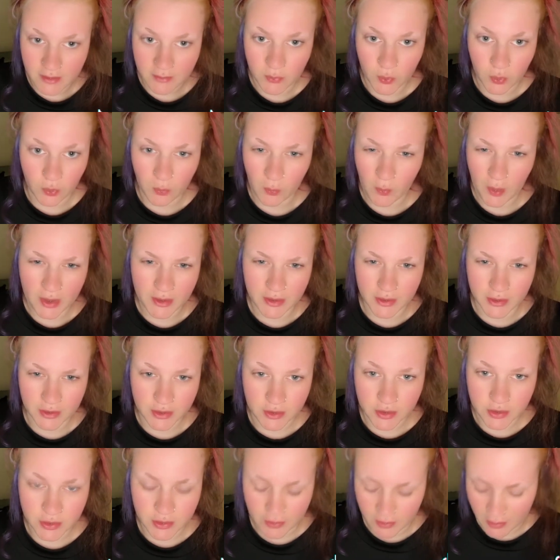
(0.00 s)
more white
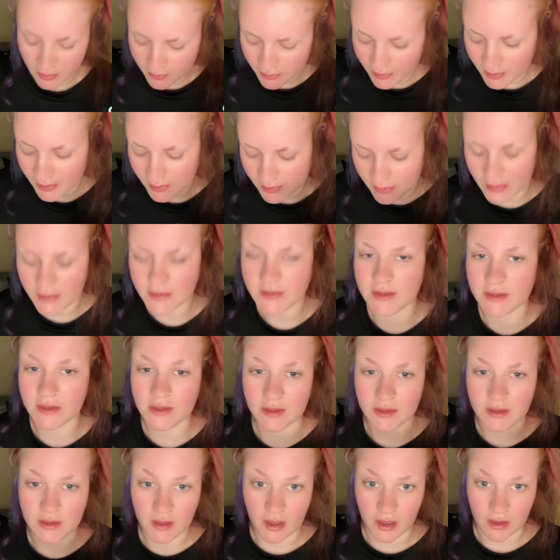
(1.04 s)
conditioner. I think that's a
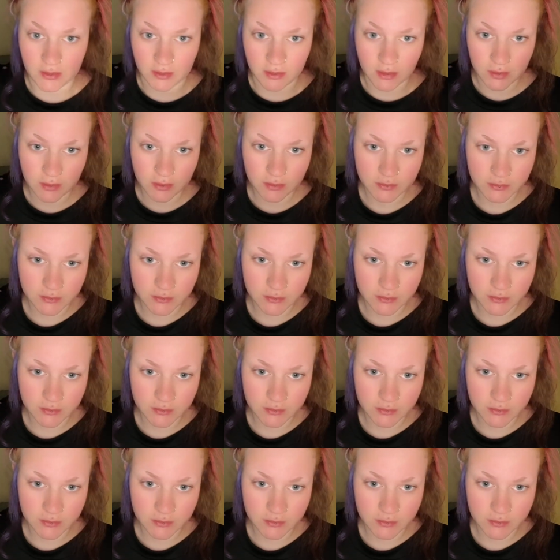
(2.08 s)
good color.